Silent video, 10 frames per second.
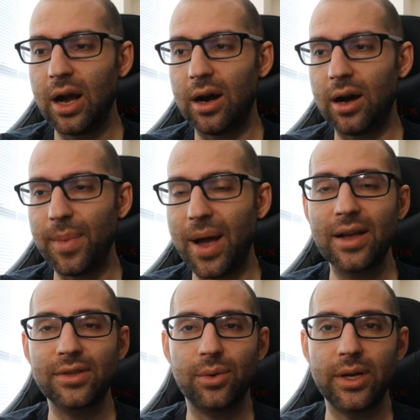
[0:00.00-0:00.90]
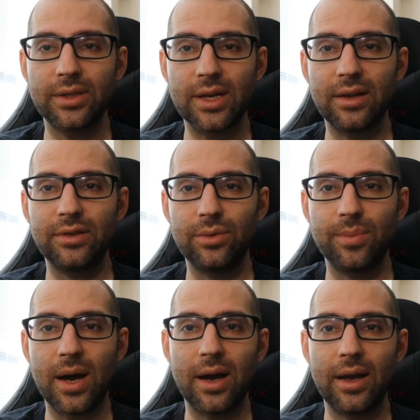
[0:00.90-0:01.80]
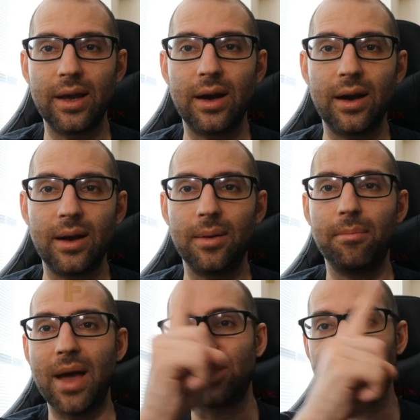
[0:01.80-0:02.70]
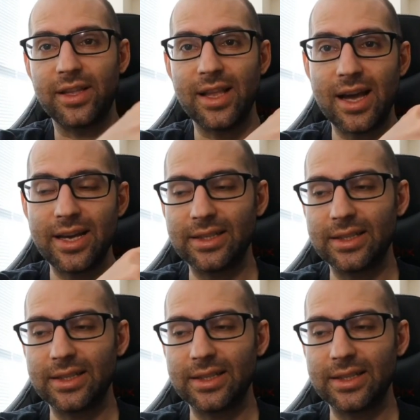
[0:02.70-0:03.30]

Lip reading: As always, I do my match of the night.